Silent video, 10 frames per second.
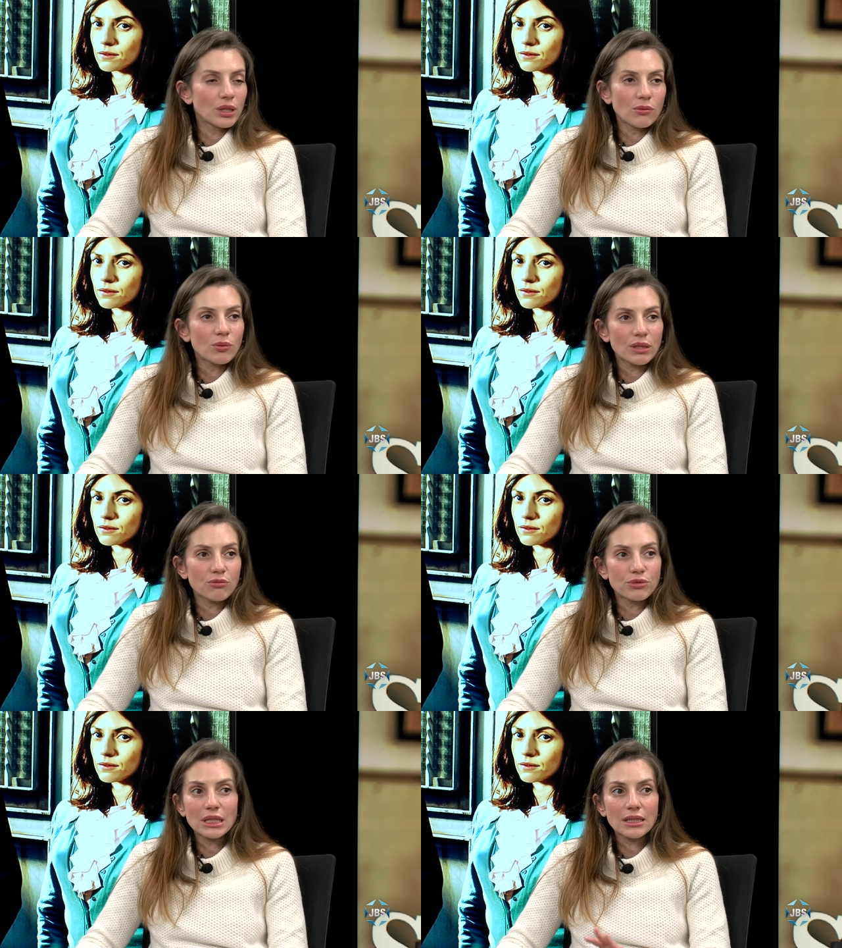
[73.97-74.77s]
Speaker 1: We, we
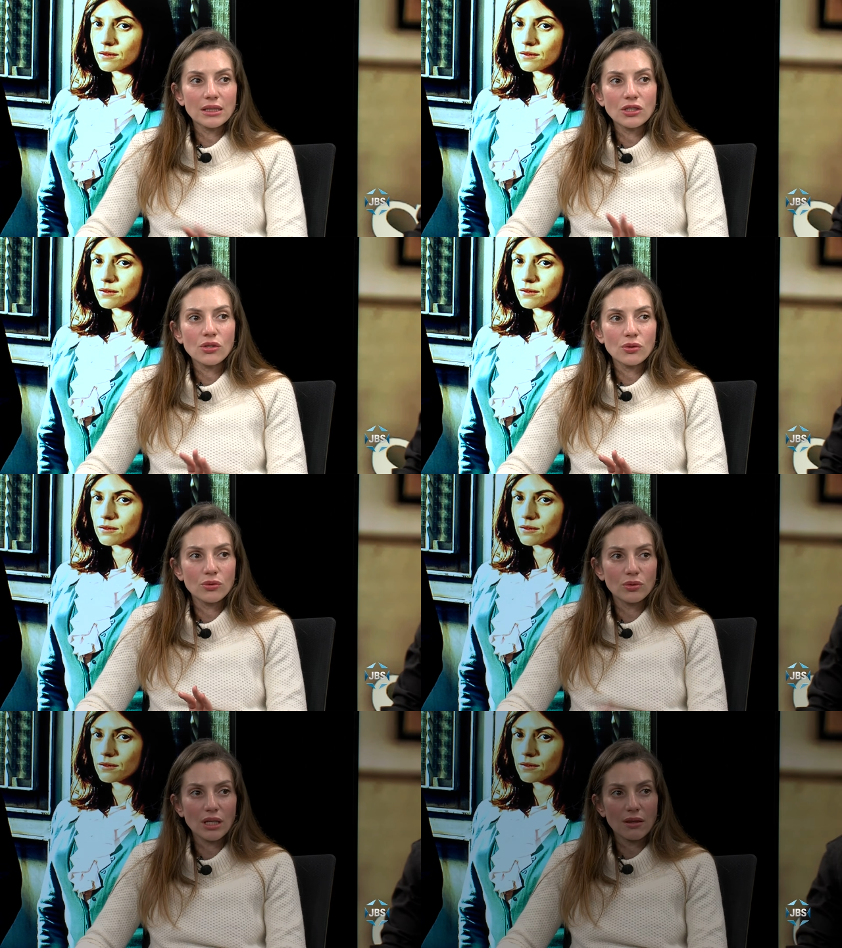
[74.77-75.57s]
really knew.
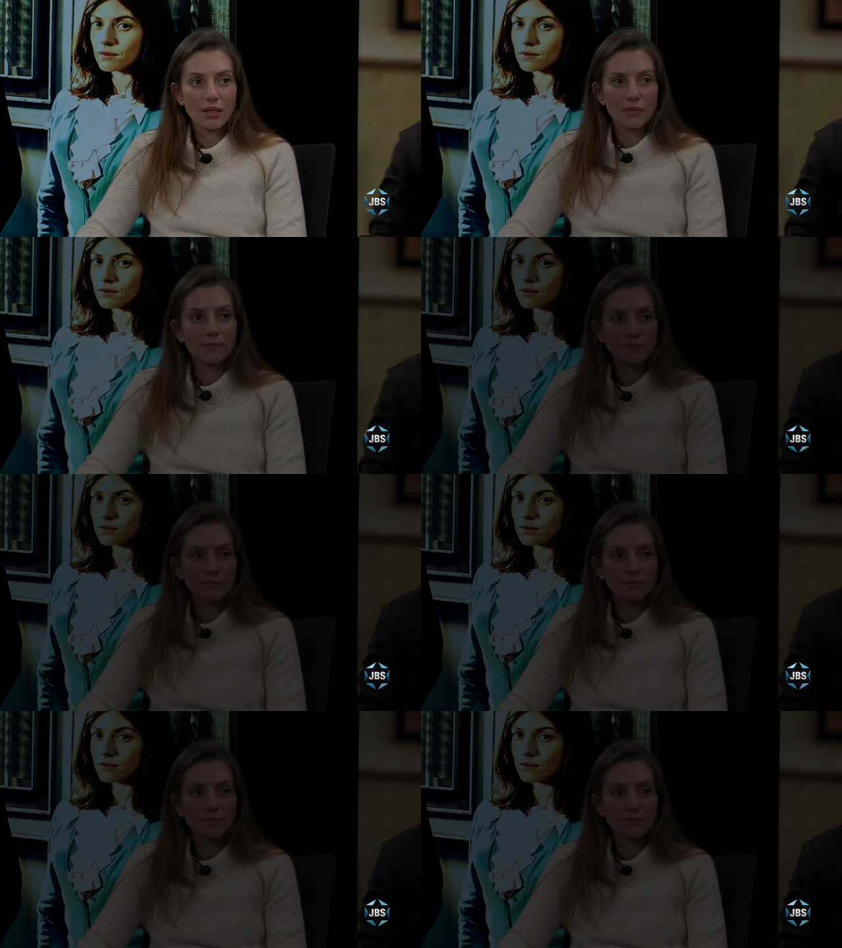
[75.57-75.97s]
There nothing. was no.